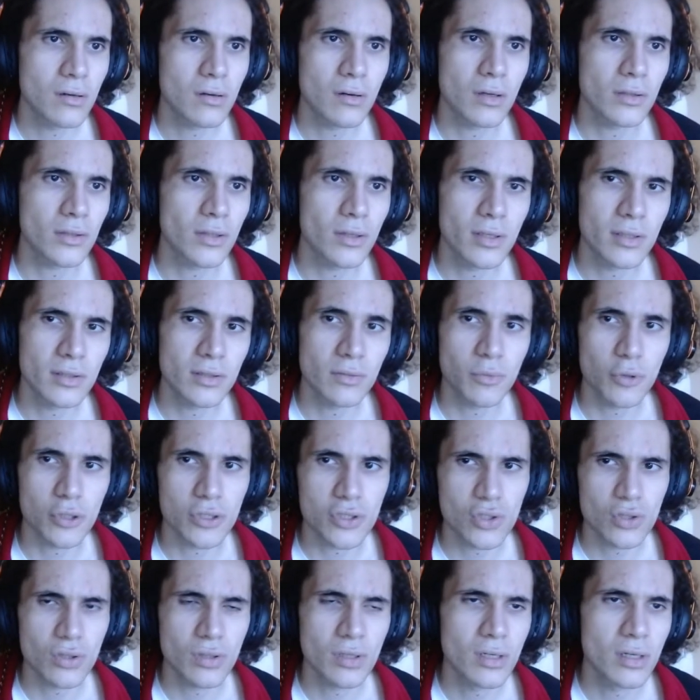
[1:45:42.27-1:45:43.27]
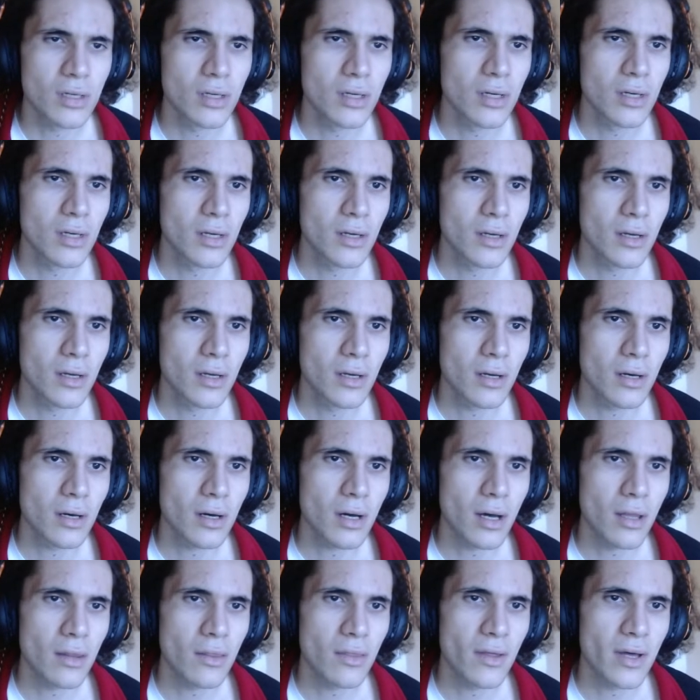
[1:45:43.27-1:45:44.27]
I don't need to put June.
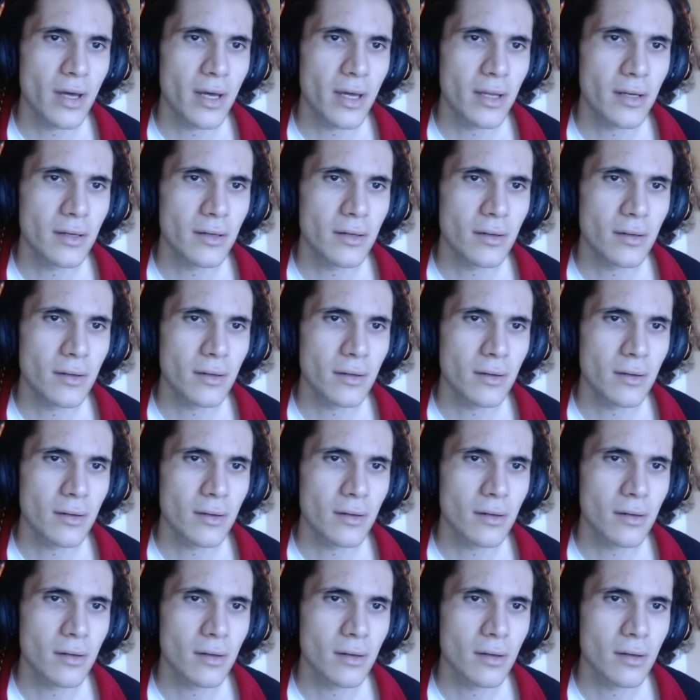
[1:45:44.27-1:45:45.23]
And then